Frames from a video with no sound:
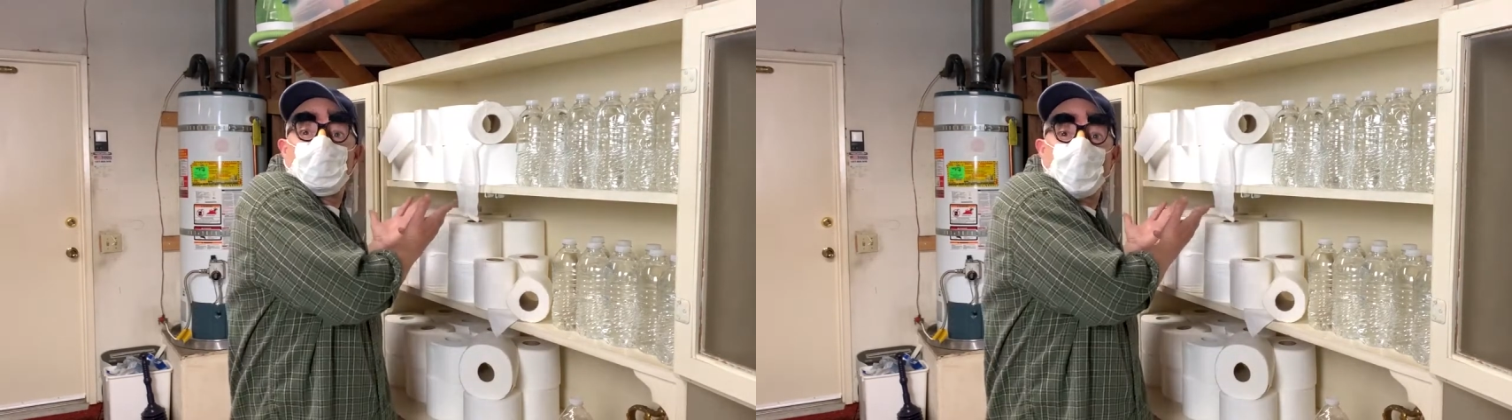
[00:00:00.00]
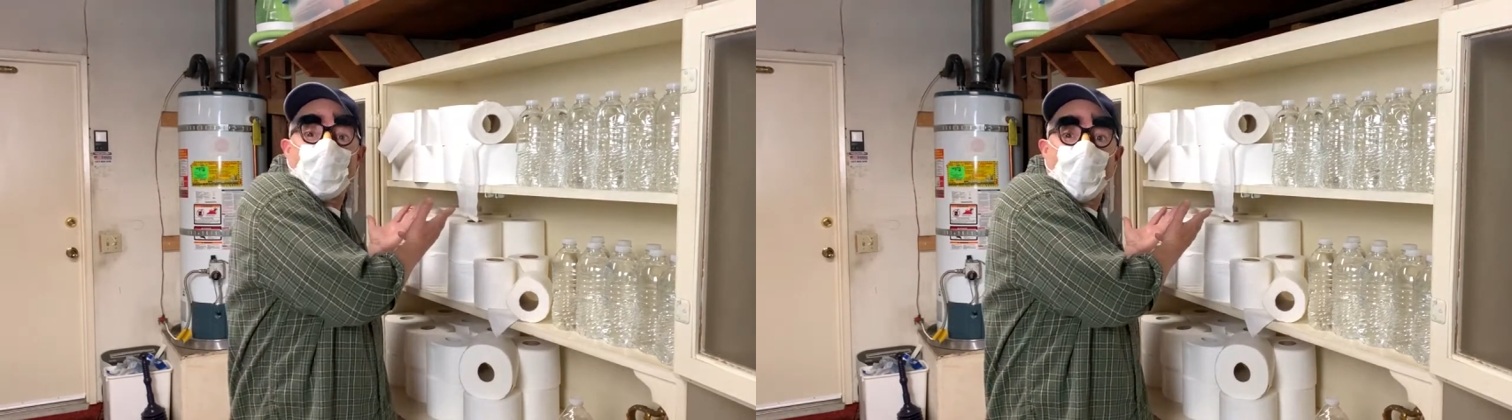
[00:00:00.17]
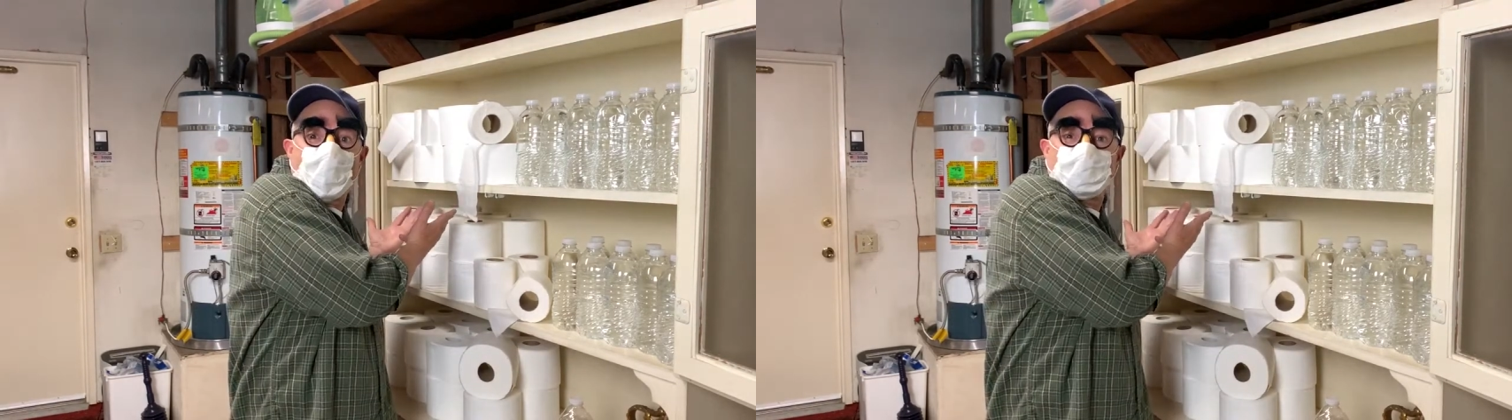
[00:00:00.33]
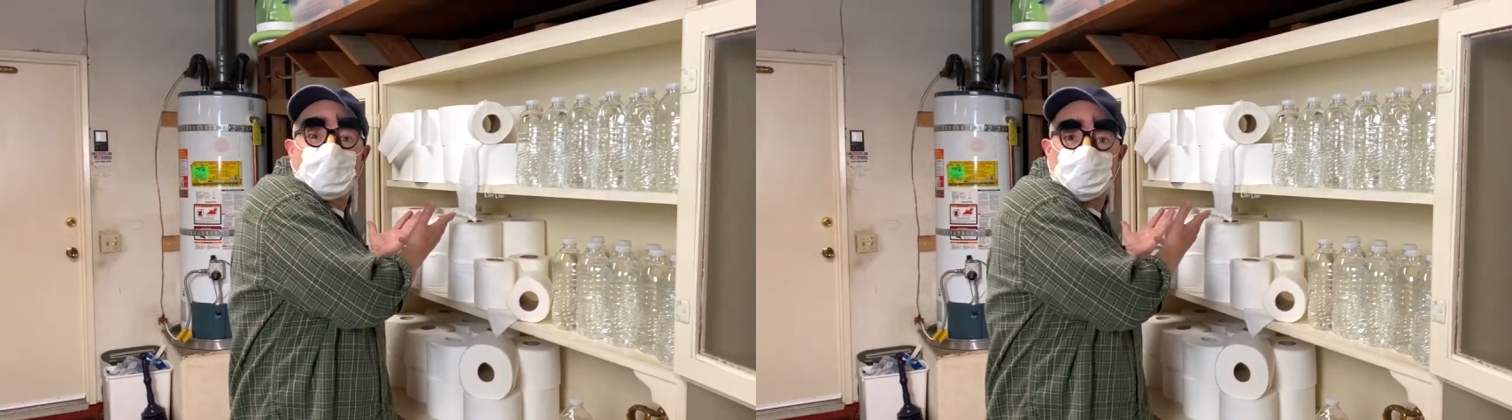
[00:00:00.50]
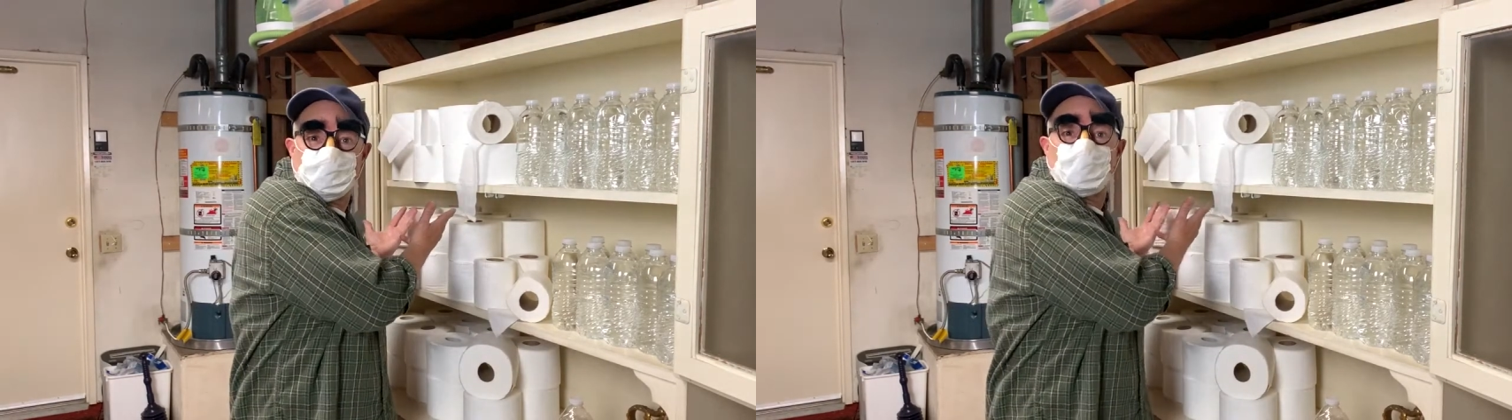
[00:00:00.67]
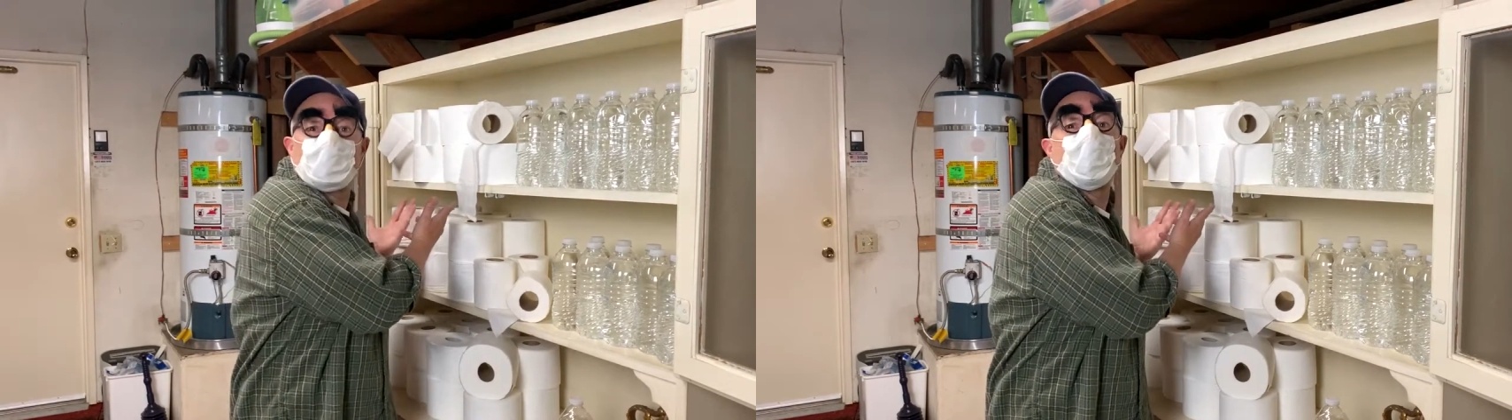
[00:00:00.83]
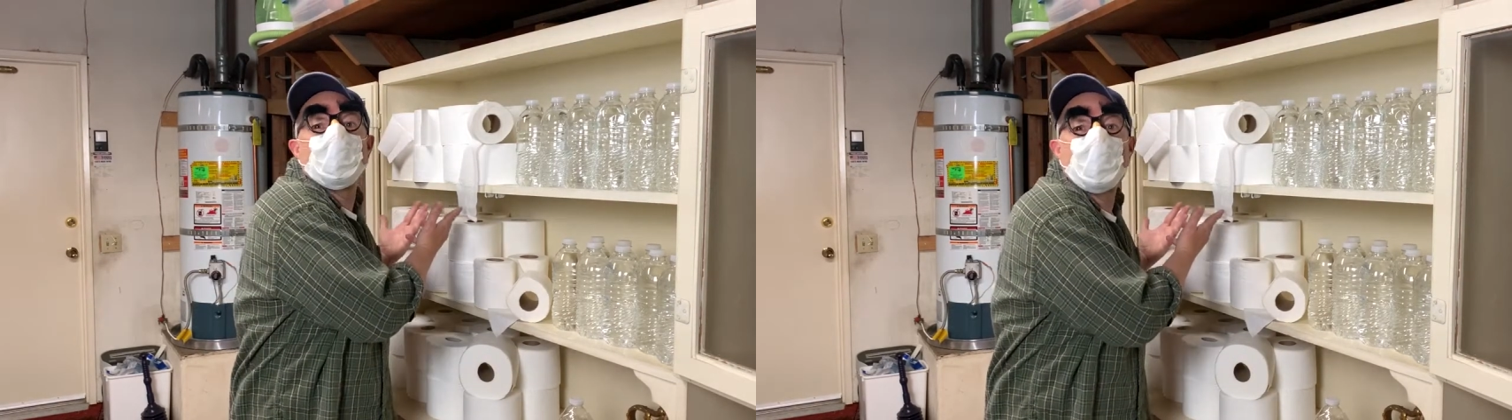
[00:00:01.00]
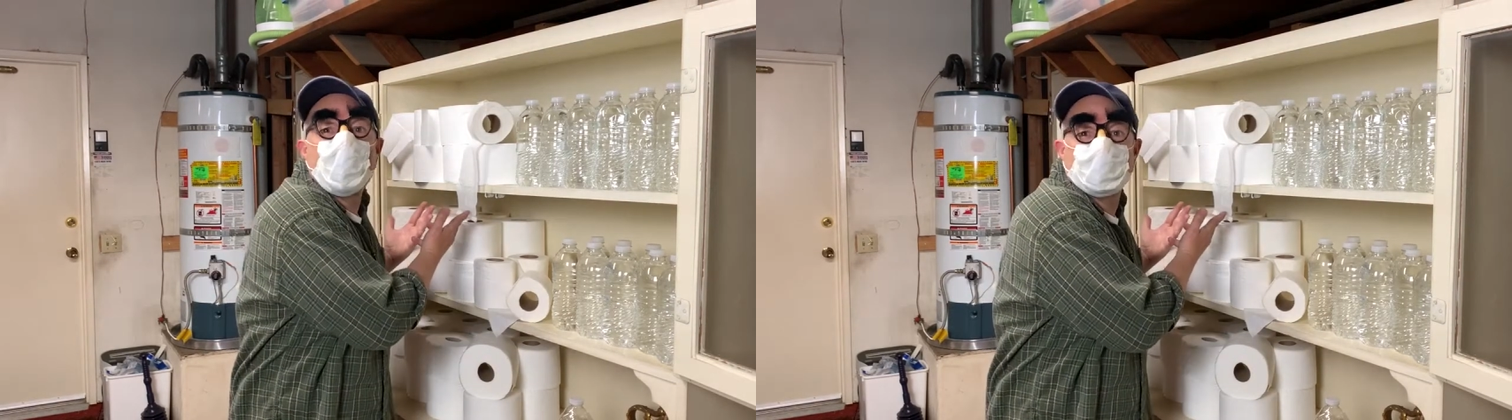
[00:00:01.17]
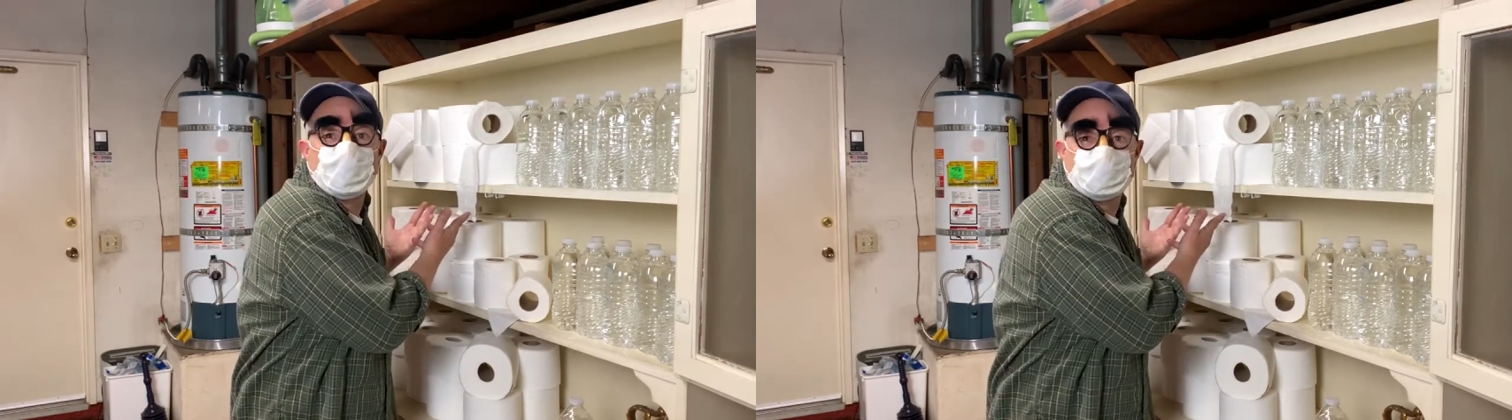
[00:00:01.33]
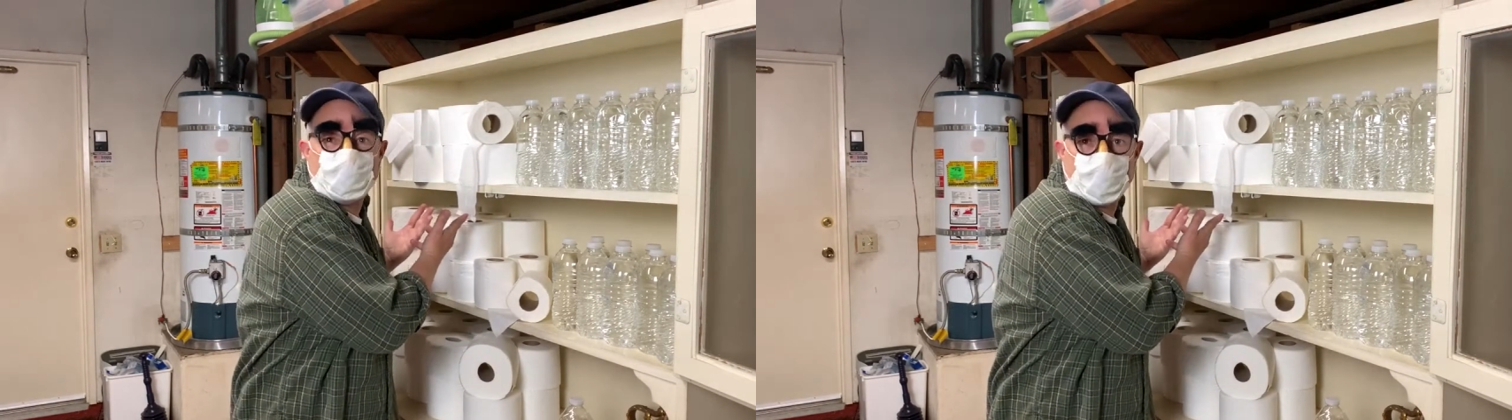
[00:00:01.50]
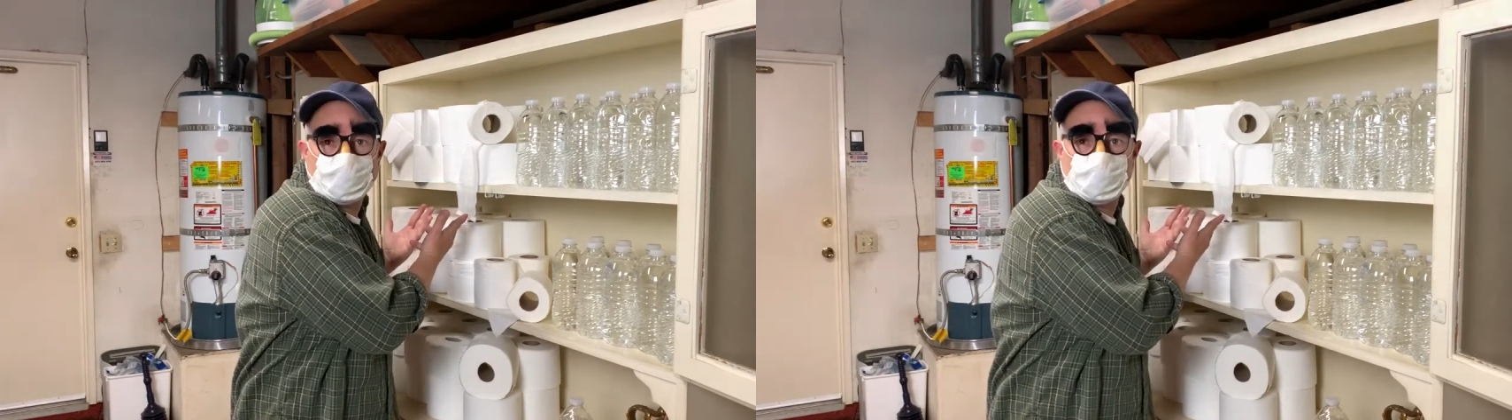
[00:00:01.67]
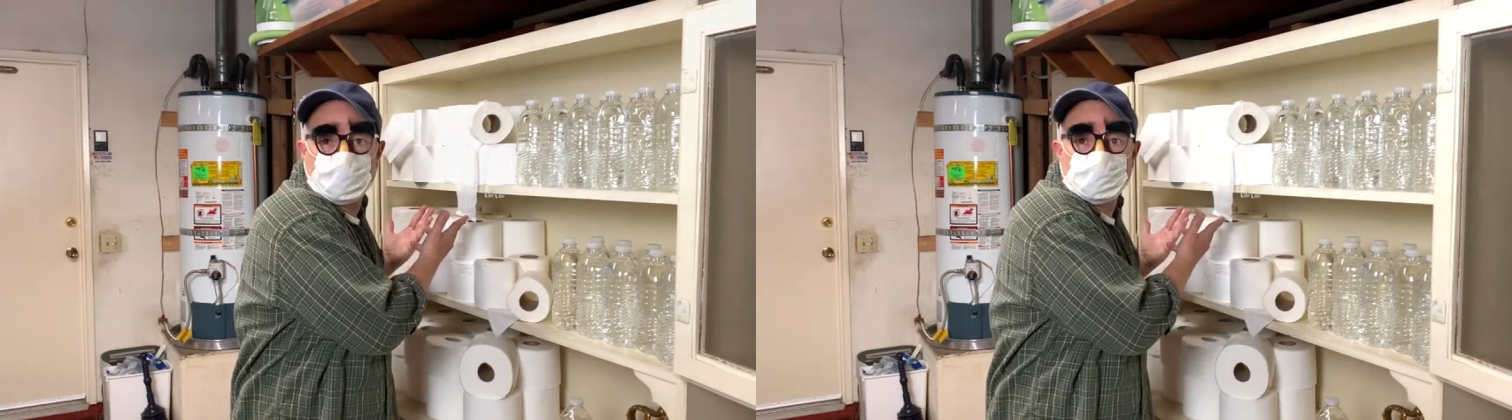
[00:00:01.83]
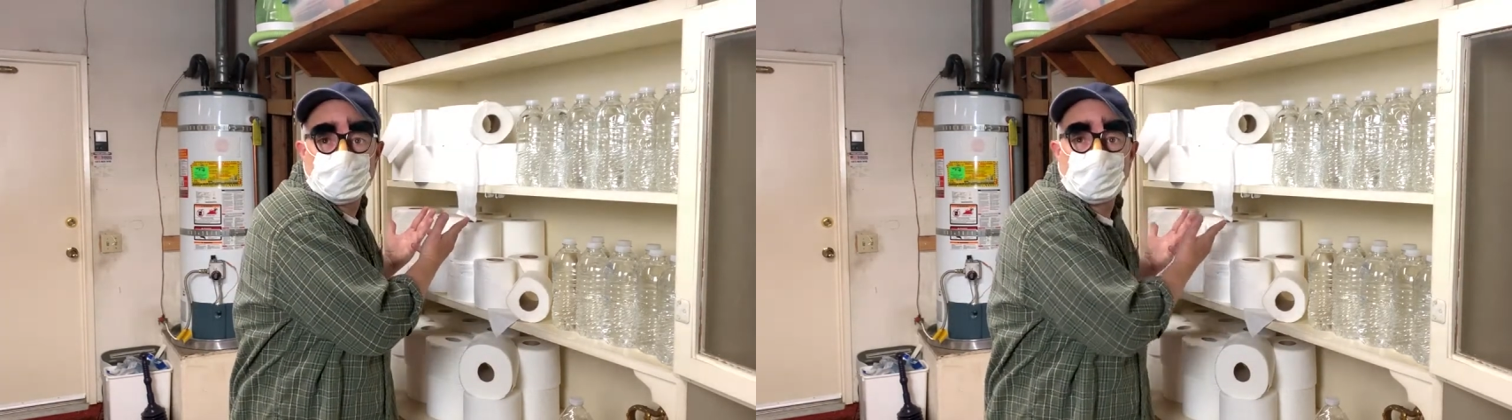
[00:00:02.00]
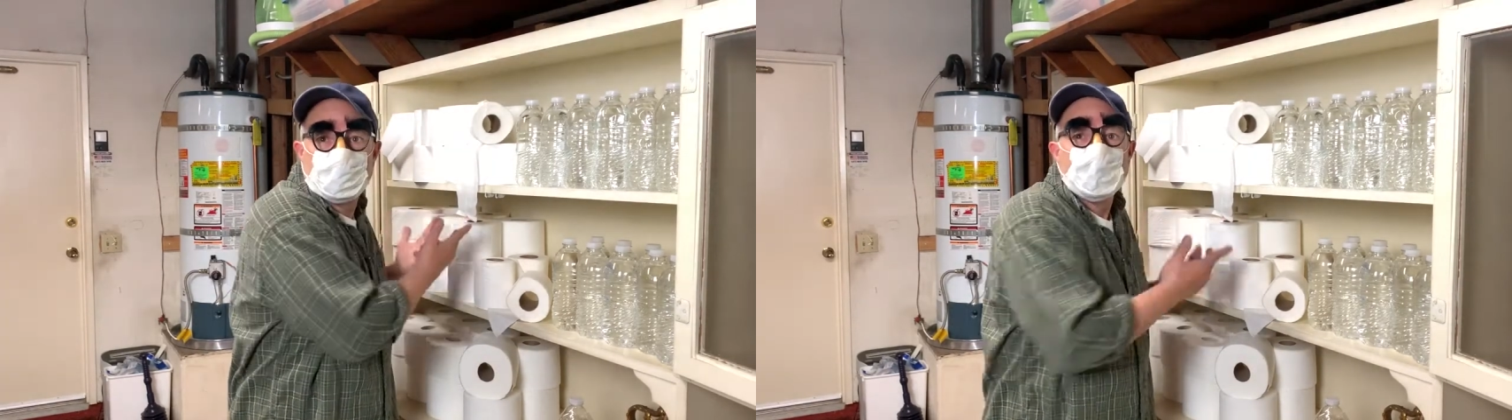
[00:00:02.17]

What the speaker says: all because of the coronavirus.